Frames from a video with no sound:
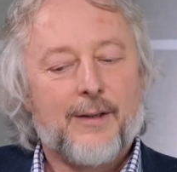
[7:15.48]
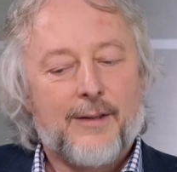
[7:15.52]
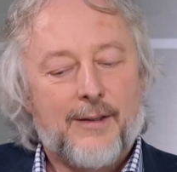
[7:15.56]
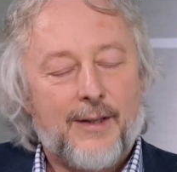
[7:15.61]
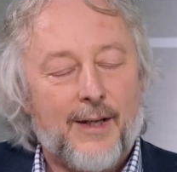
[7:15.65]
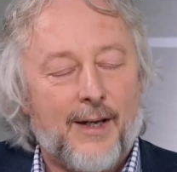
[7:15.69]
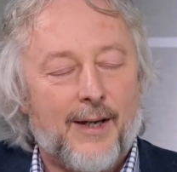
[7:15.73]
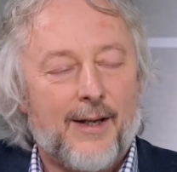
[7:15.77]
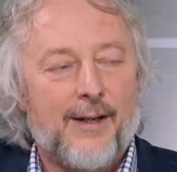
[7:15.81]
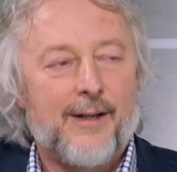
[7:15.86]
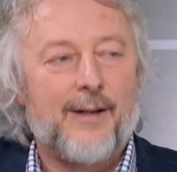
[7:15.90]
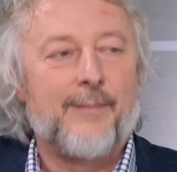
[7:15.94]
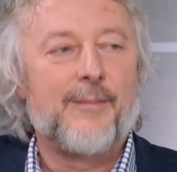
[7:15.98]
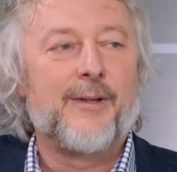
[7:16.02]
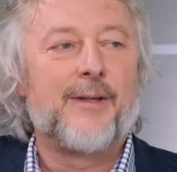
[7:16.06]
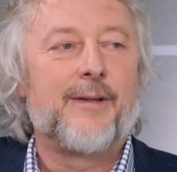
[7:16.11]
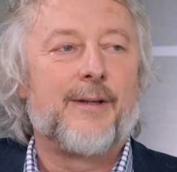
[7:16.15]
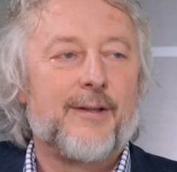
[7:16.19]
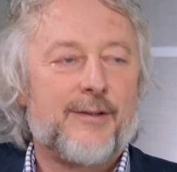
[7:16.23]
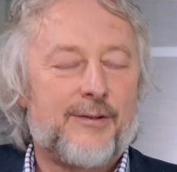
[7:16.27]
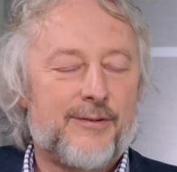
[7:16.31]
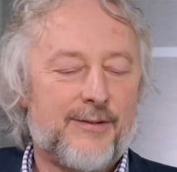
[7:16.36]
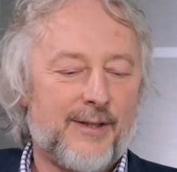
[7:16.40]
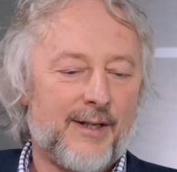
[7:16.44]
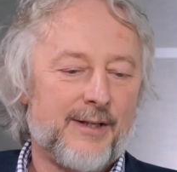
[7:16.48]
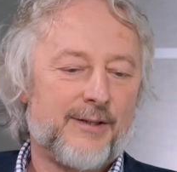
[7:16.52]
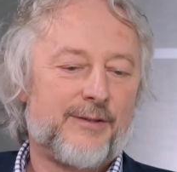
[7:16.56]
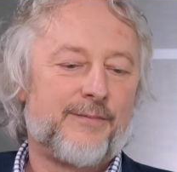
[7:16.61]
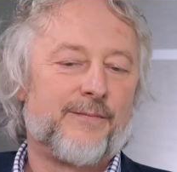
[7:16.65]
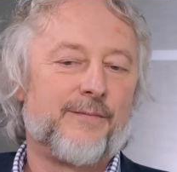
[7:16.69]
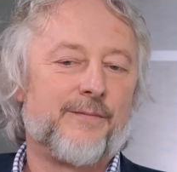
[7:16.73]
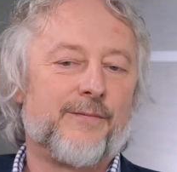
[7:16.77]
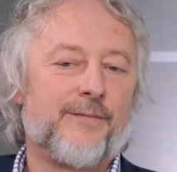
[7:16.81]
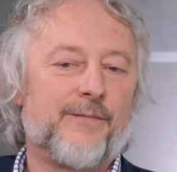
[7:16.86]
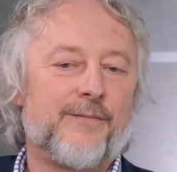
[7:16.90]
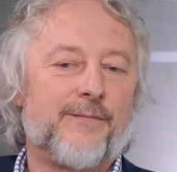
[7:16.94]
Yeah, I mean,
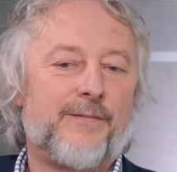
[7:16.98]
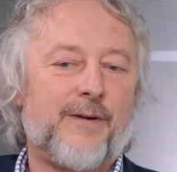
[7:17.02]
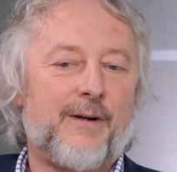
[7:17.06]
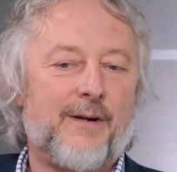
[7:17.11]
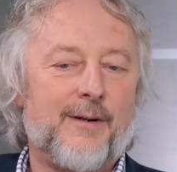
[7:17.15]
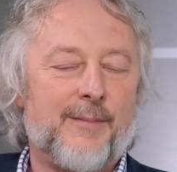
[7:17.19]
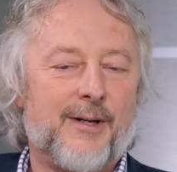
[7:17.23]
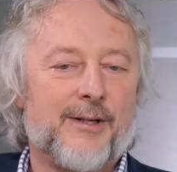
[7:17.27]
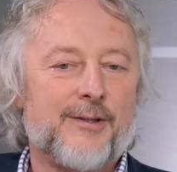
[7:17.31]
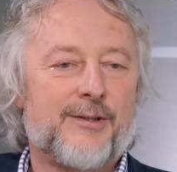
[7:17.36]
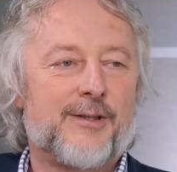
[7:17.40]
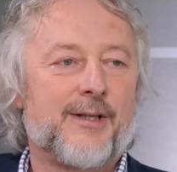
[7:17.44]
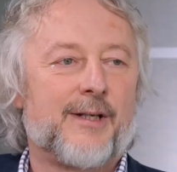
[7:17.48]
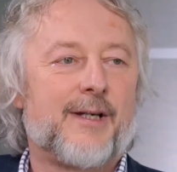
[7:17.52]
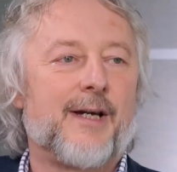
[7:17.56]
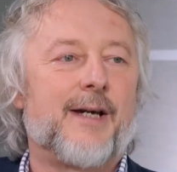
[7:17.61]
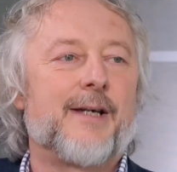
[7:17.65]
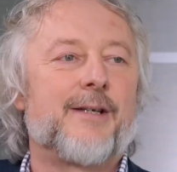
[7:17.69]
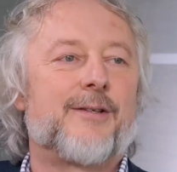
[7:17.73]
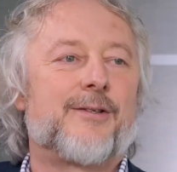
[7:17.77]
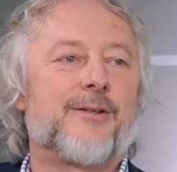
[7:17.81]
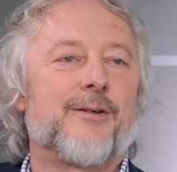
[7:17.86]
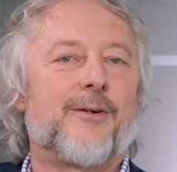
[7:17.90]
that's very much the case.